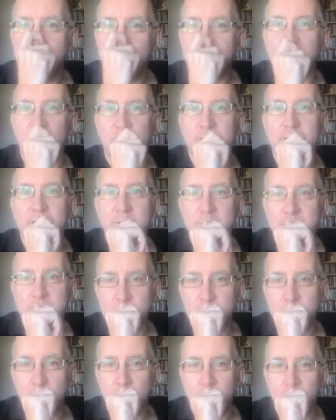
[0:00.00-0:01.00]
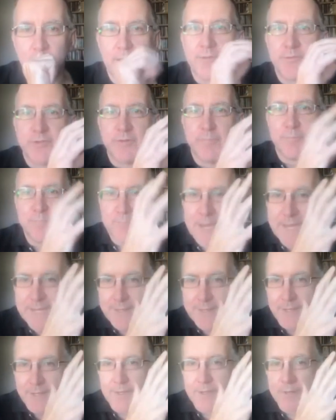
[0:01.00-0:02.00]
delving into more and sort of
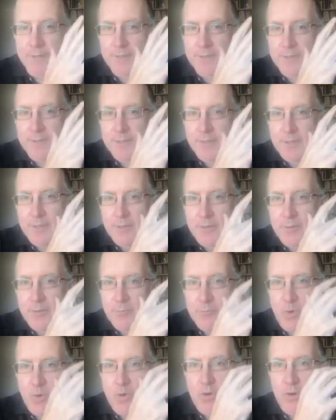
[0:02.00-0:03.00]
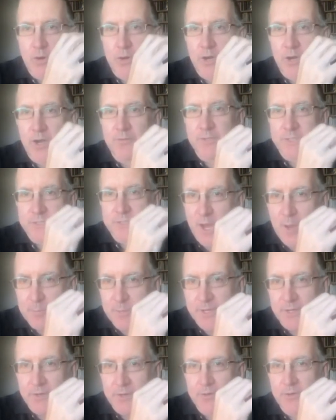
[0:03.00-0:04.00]
making more of a
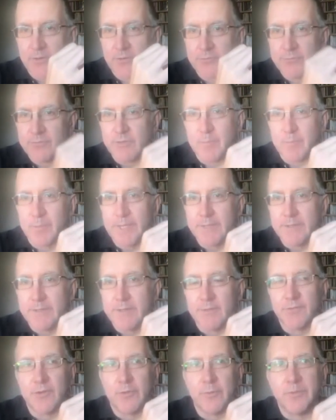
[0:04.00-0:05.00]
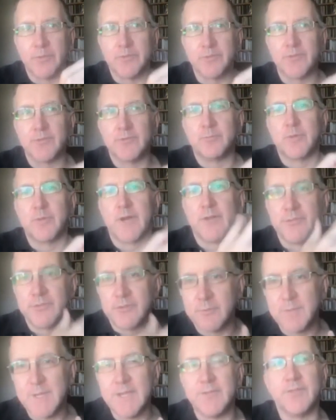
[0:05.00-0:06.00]
topic from it. And so it was a surprise
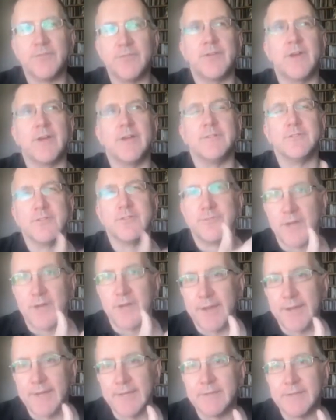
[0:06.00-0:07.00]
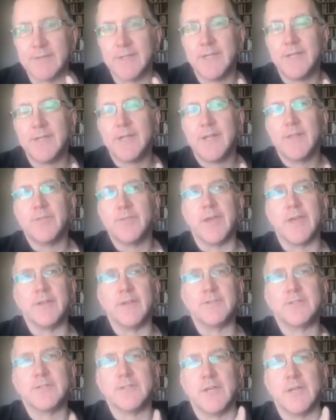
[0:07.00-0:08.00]
to me to find
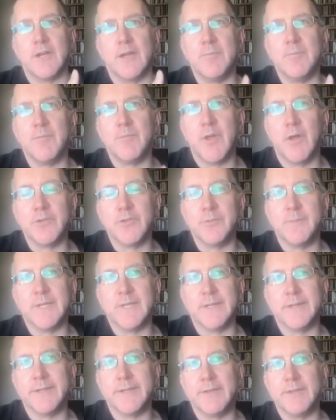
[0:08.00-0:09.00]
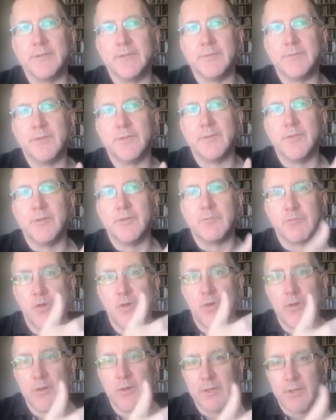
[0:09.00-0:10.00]
that ultimately the
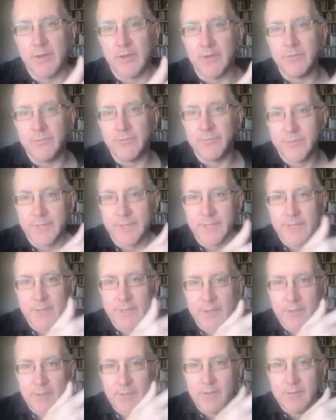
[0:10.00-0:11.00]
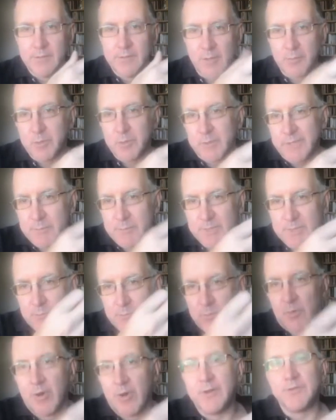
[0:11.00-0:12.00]
role of W.E.B. Du
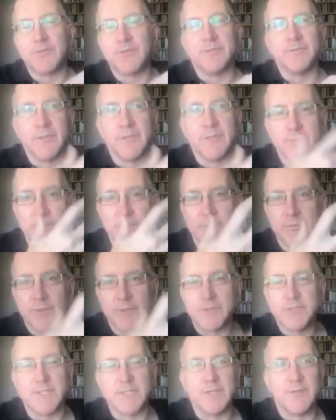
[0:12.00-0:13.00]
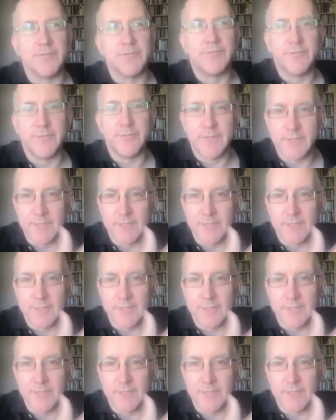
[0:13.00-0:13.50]
Bois, sort of the chief